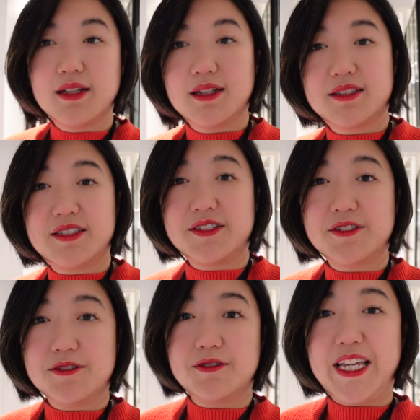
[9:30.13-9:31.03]
So
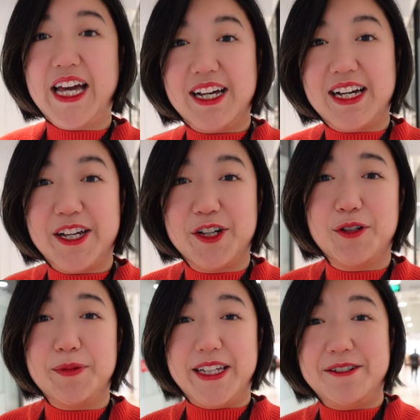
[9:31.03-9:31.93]
yeah, I
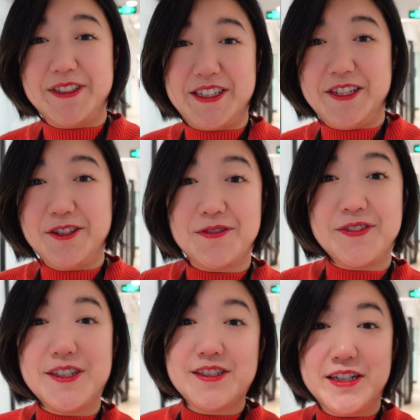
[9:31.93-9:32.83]
hope that was
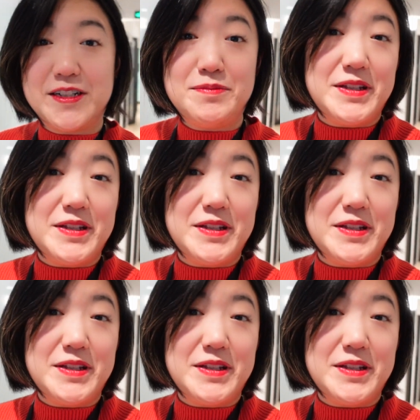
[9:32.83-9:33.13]
useful.